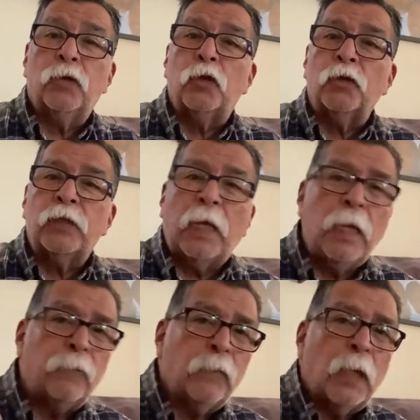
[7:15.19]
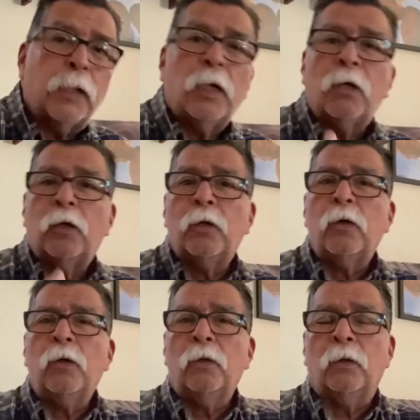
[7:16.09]
to save a young
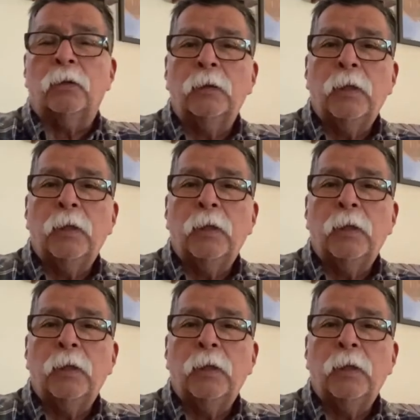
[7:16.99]
girl